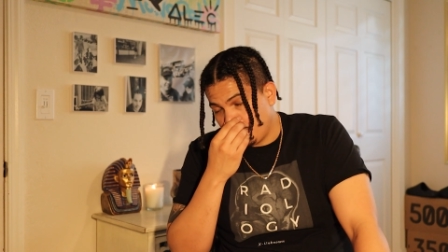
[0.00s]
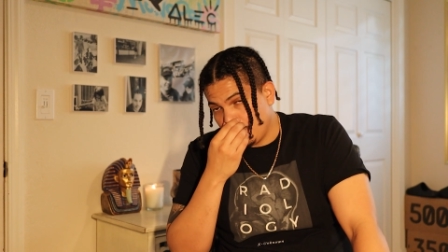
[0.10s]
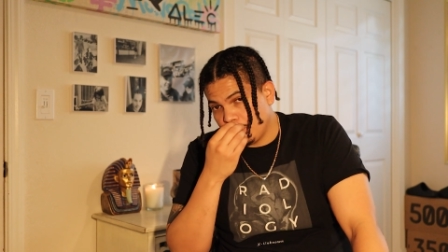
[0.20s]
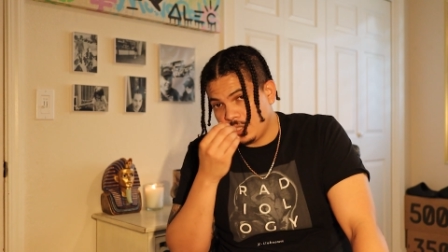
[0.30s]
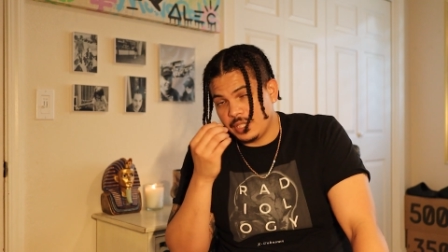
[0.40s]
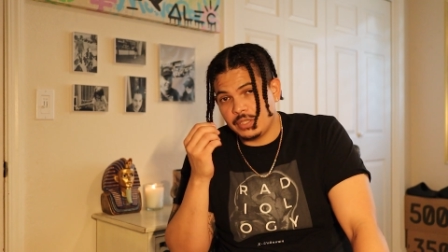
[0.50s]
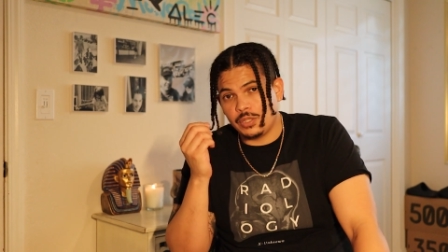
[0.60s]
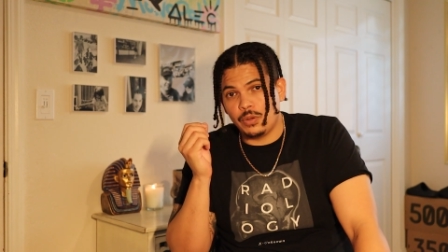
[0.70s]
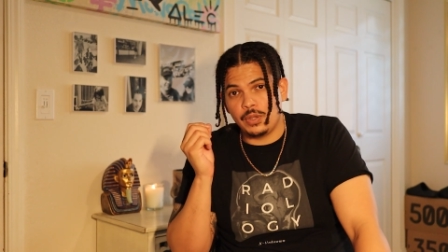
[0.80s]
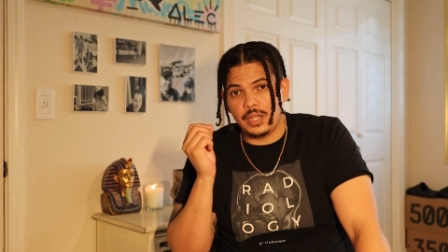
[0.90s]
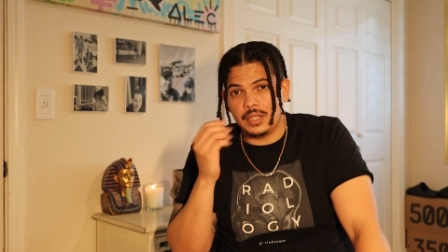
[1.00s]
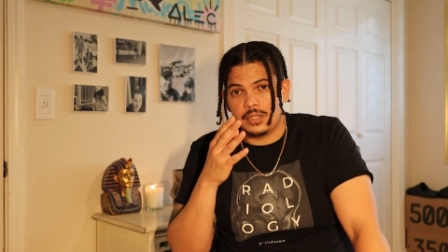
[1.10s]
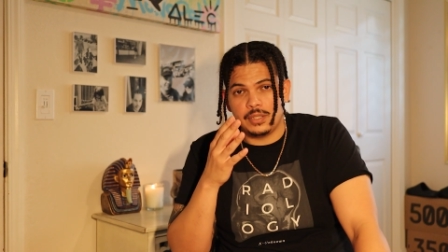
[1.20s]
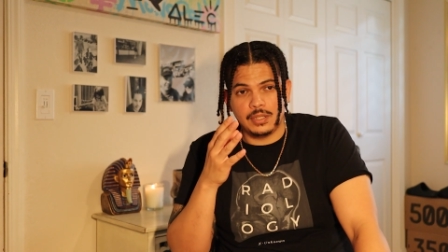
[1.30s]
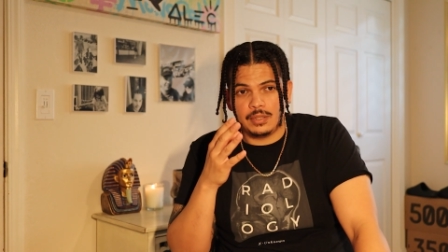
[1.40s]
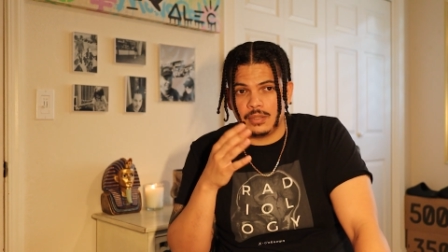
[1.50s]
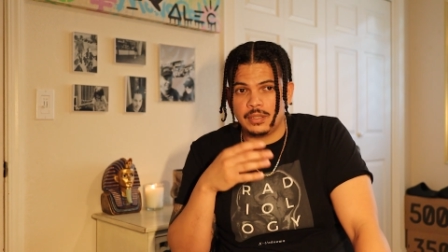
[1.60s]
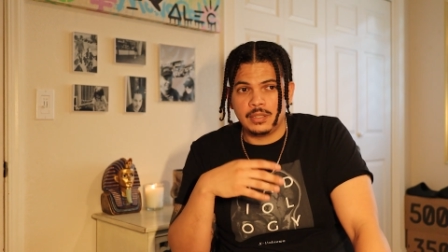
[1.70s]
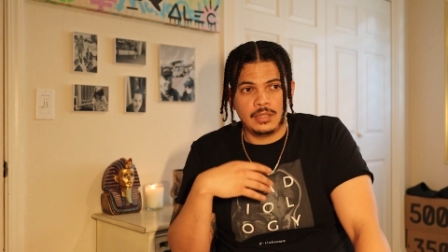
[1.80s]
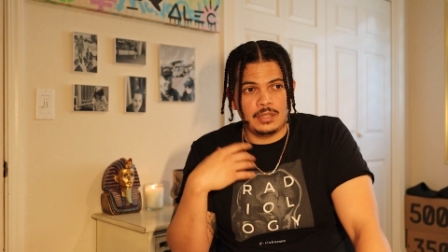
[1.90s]
piercings going into
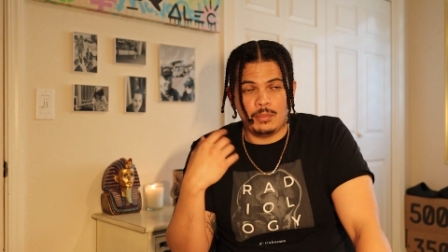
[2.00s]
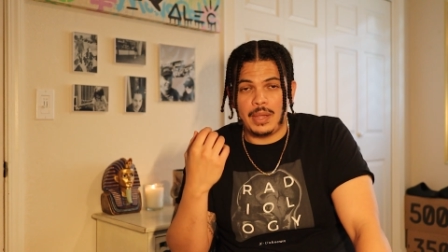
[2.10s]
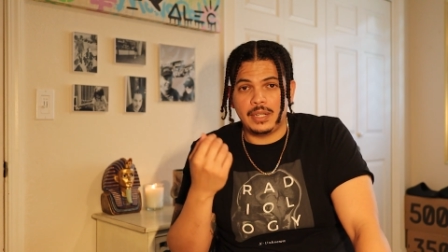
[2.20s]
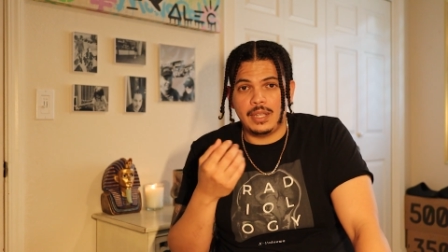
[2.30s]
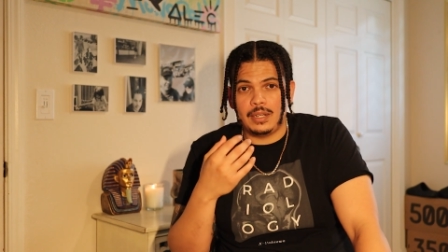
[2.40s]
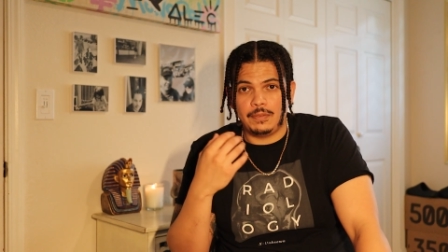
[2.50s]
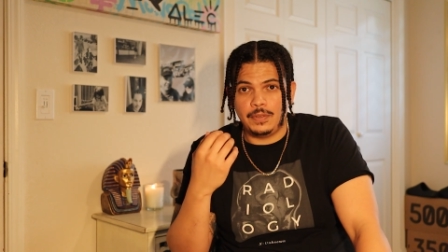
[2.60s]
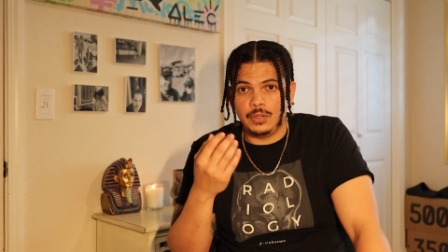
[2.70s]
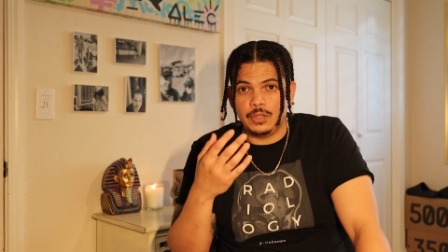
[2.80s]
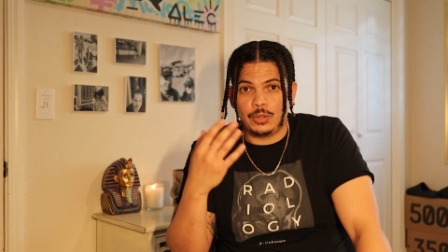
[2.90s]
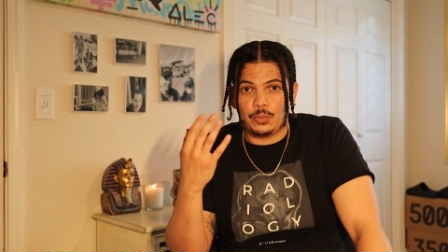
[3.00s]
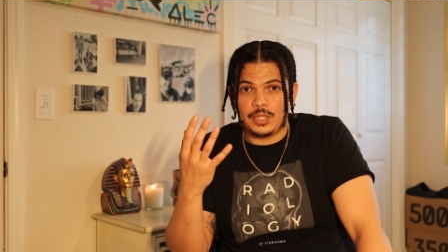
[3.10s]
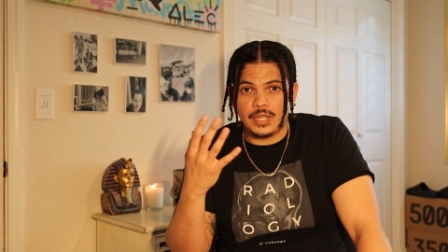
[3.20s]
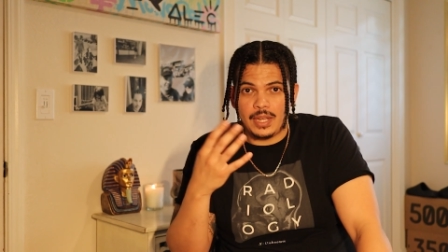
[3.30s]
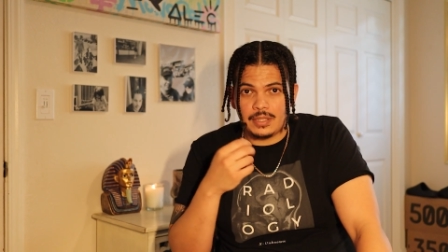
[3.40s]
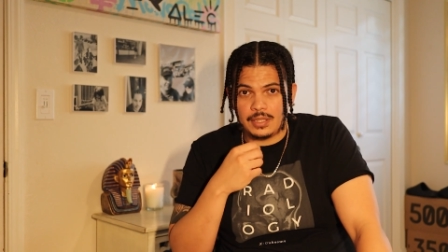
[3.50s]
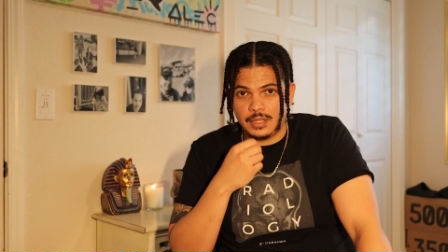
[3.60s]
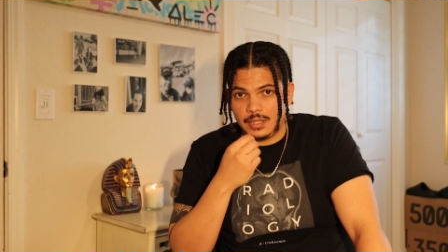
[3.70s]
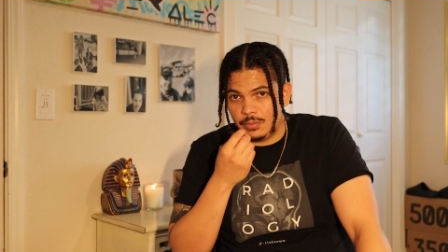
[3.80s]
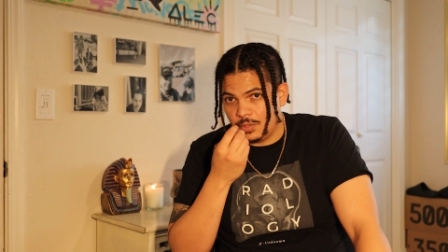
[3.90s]
the magnetic field, the 3
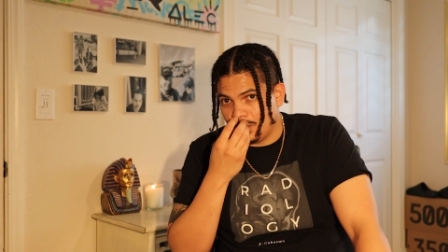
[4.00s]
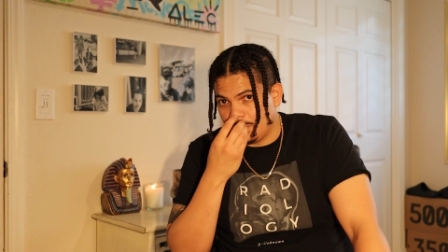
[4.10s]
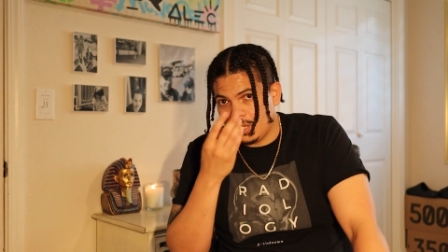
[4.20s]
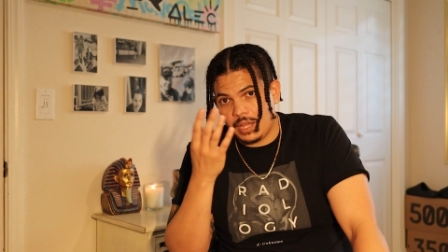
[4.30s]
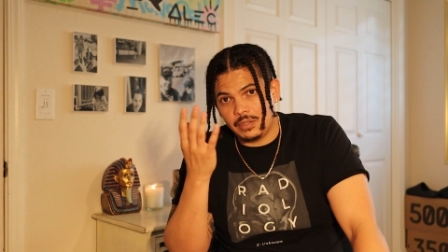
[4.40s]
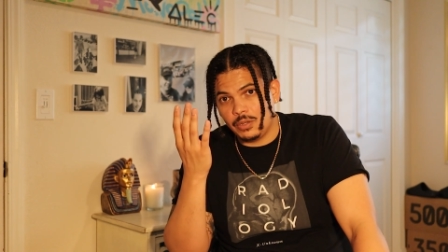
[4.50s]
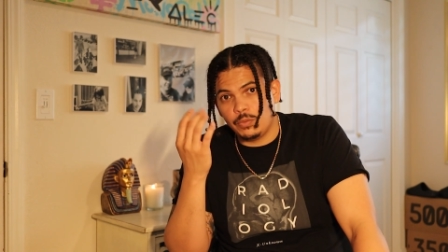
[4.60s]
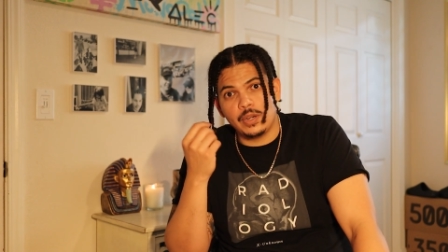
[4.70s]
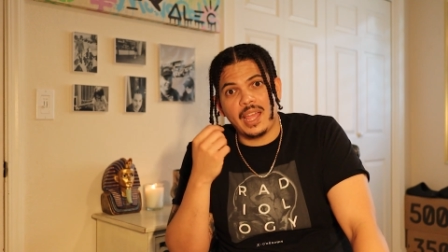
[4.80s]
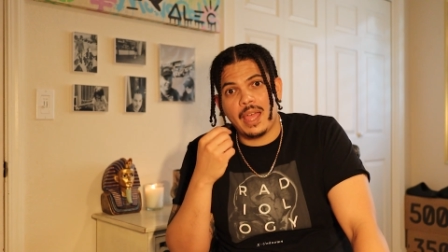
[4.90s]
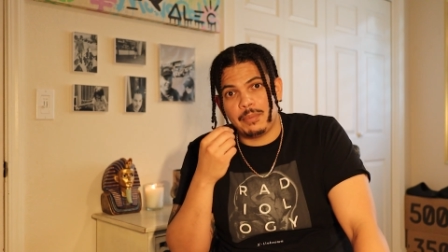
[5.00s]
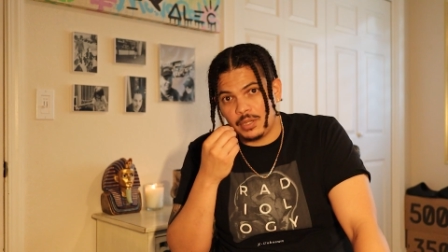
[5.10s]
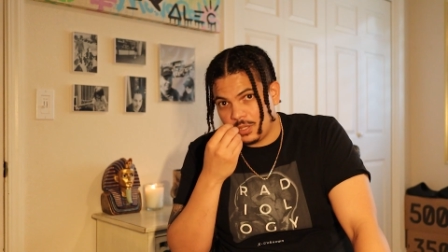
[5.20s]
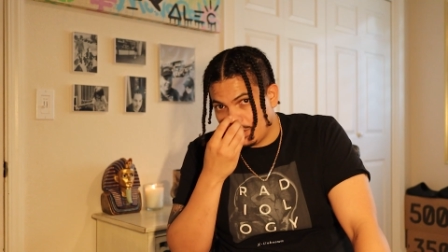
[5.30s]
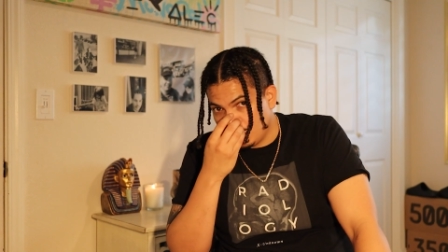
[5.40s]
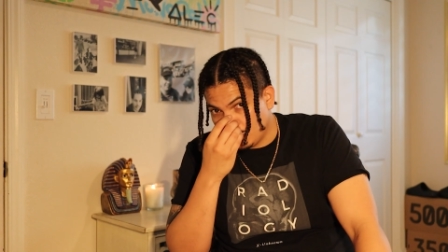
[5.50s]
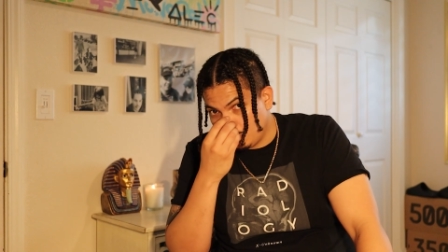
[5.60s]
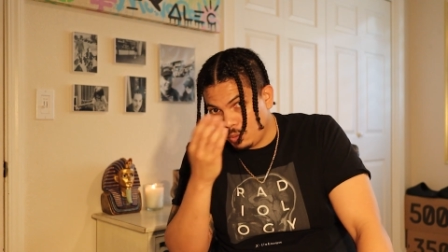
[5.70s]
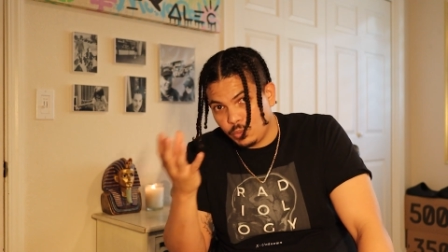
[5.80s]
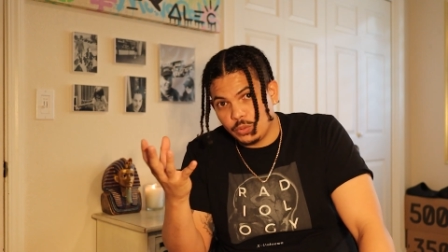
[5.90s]
Tesla. It would have, I don't know what would have happened, could have
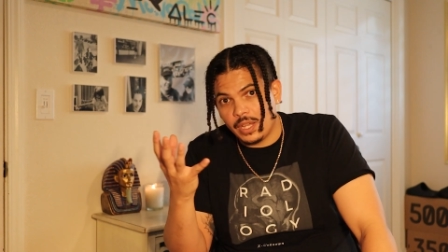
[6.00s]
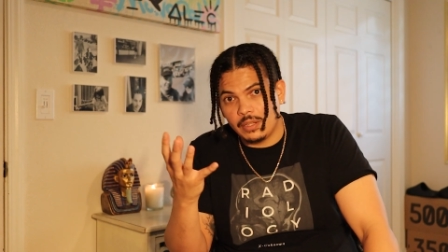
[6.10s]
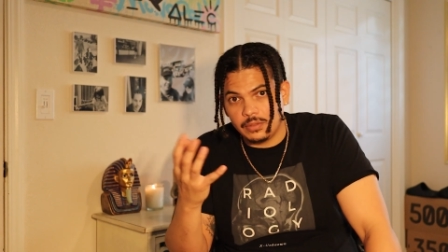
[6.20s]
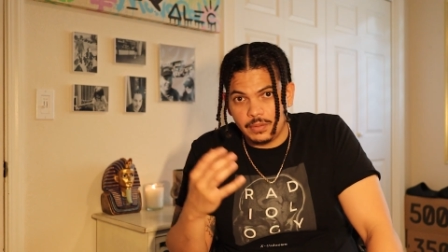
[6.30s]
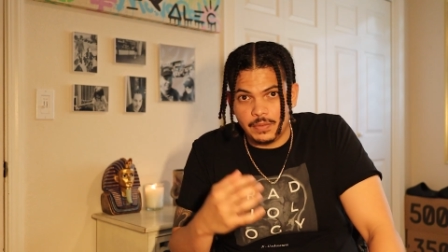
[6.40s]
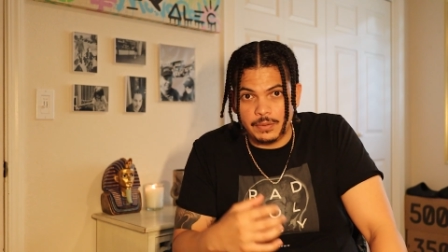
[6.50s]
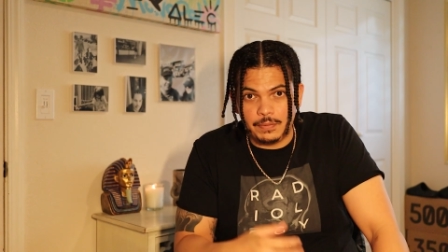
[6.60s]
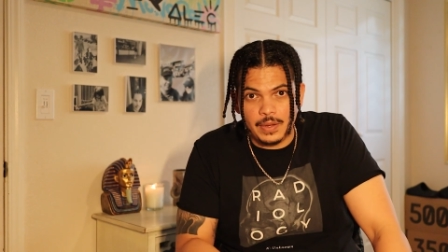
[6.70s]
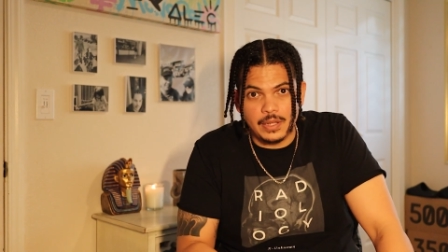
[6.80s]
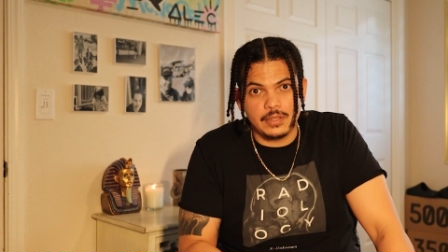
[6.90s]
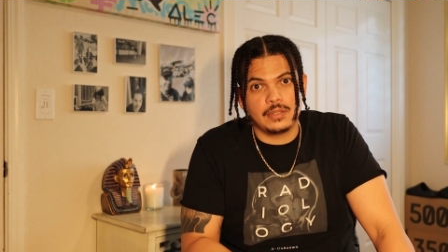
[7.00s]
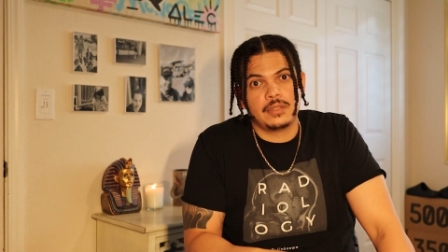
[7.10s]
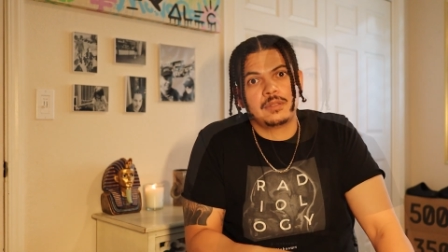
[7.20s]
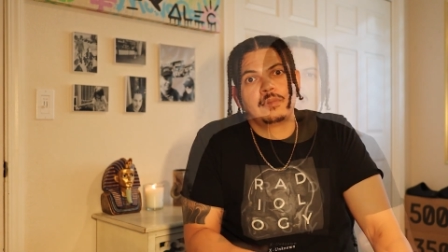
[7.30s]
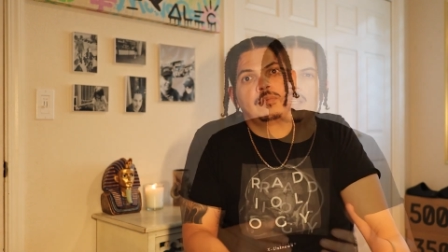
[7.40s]
just pulled out of their face.